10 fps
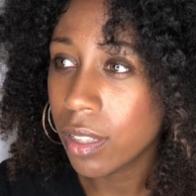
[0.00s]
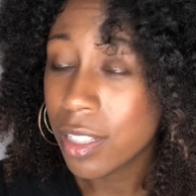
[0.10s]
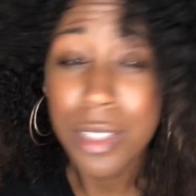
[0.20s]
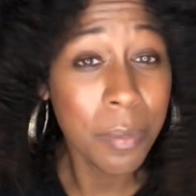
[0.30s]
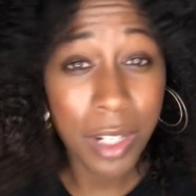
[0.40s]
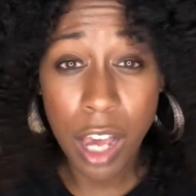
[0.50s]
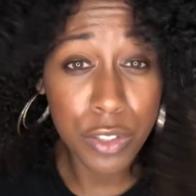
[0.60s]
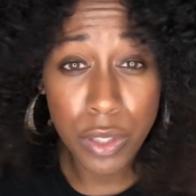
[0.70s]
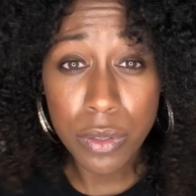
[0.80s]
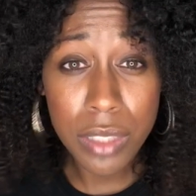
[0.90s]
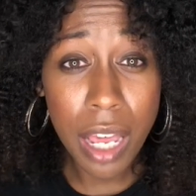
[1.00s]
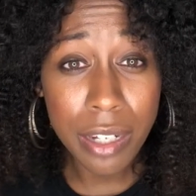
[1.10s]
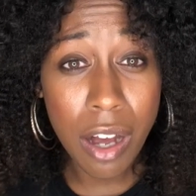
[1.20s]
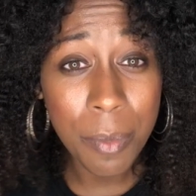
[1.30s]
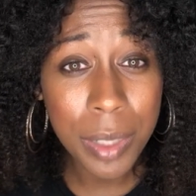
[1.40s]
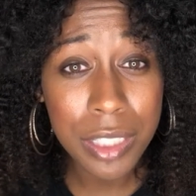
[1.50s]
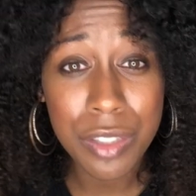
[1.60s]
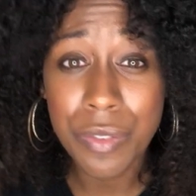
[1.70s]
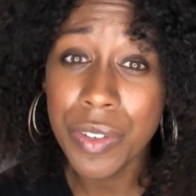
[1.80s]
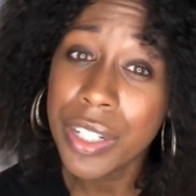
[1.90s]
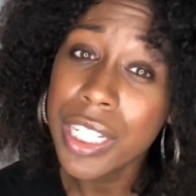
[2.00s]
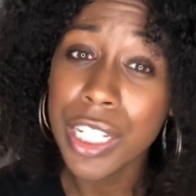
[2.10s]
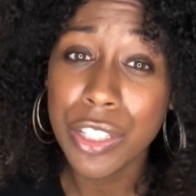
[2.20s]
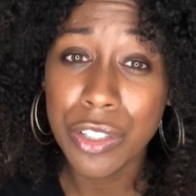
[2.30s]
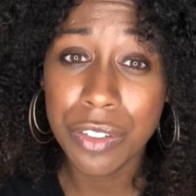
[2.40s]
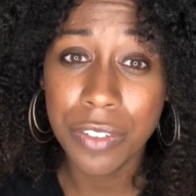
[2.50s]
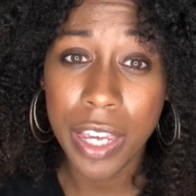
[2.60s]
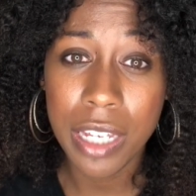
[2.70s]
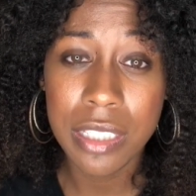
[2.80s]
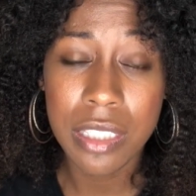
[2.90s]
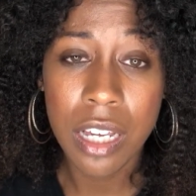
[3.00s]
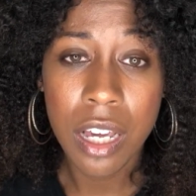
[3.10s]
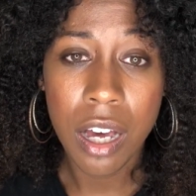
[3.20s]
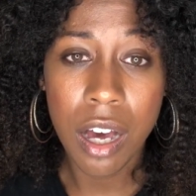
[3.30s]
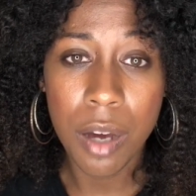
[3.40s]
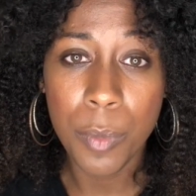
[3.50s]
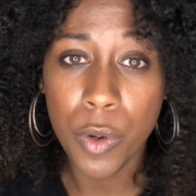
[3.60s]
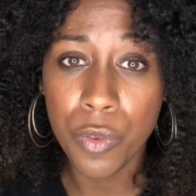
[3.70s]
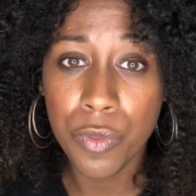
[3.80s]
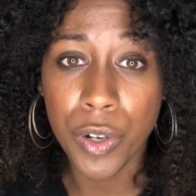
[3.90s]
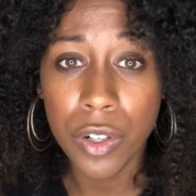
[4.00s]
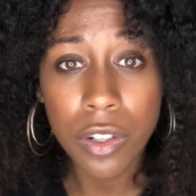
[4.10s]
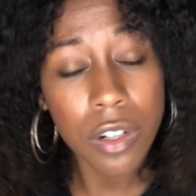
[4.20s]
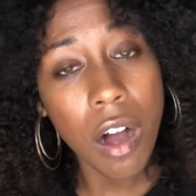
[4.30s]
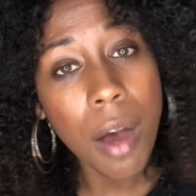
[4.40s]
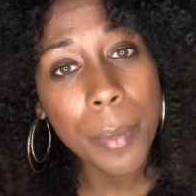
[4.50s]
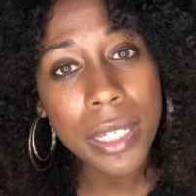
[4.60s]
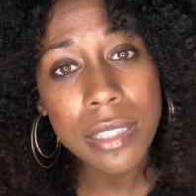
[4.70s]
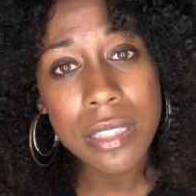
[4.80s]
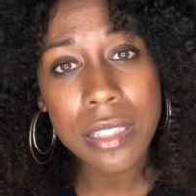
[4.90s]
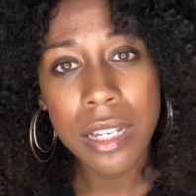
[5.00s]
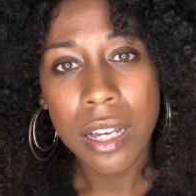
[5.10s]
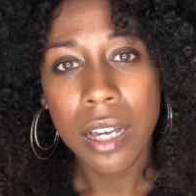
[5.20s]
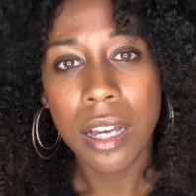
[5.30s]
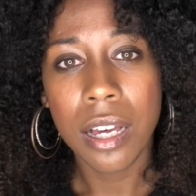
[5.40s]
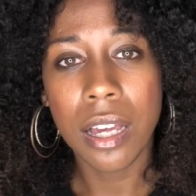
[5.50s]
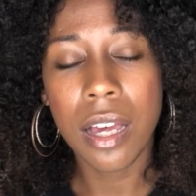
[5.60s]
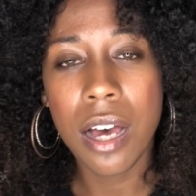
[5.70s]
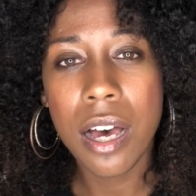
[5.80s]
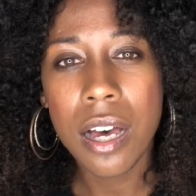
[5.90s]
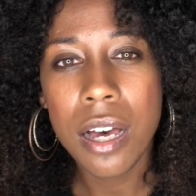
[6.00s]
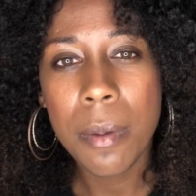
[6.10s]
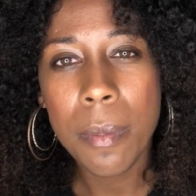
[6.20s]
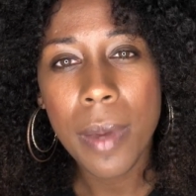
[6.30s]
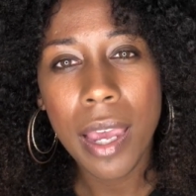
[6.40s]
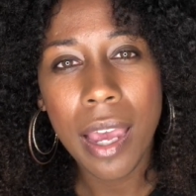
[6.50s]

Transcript: some not so sly comments, some very in your face, overt comments. And